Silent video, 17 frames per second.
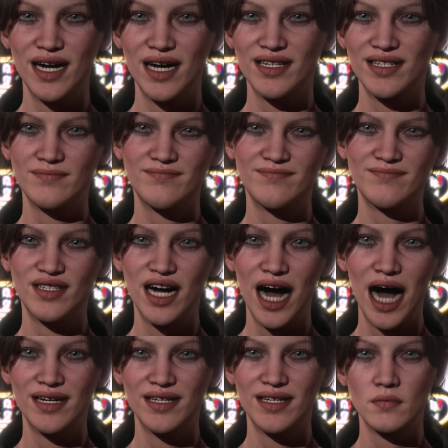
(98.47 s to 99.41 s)
And
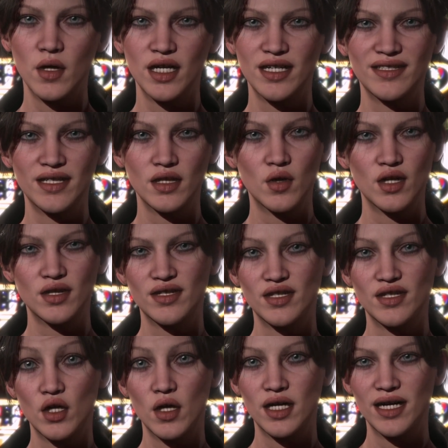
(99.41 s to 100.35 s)
yeah, that's basically what
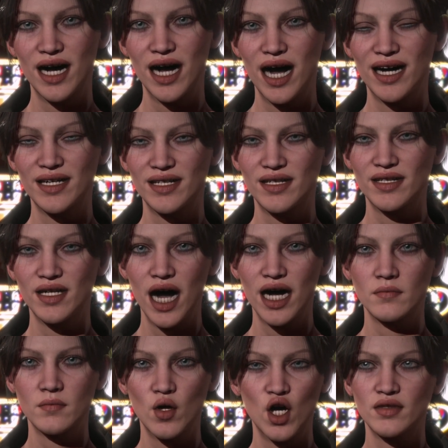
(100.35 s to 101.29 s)
it's doing, adding
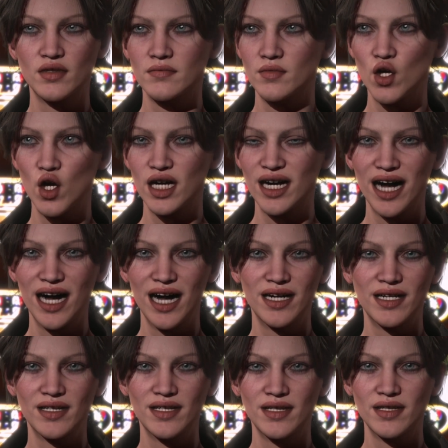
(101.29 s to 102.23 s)
9 more
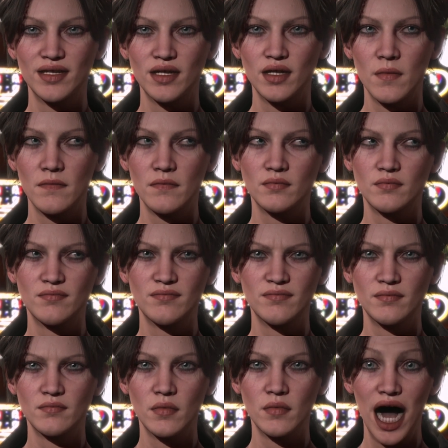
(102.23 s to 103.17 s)
4K
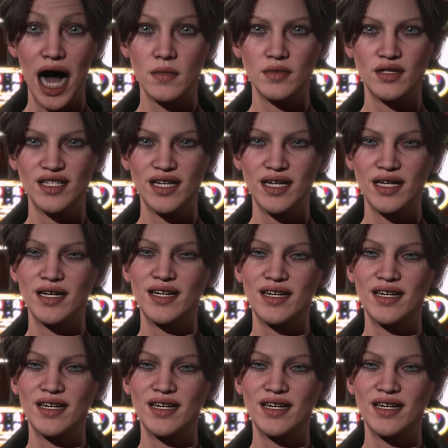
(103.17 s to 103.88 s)
maps.